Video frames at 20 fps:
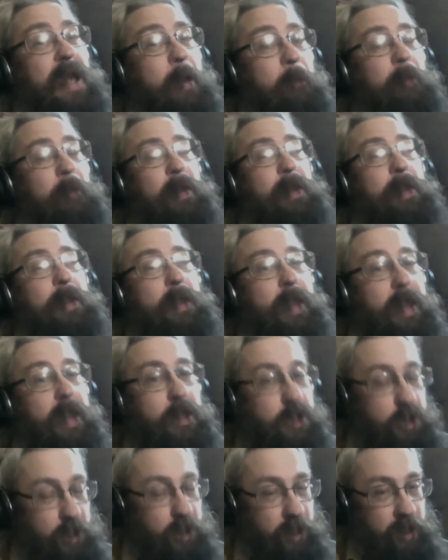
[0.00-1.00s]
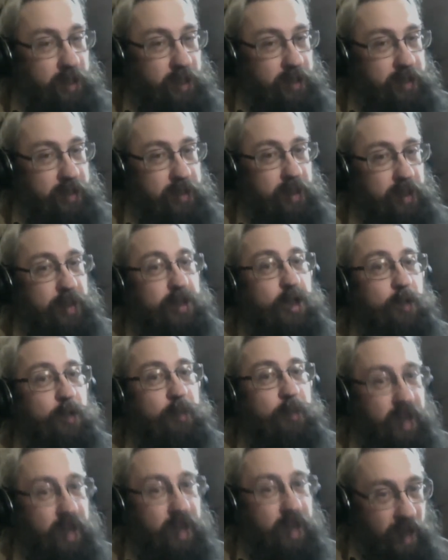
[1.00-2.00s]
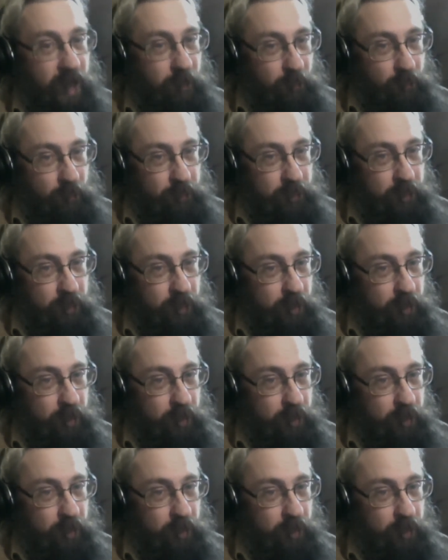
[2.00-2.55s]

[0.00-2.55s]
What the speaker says: militias to be able to.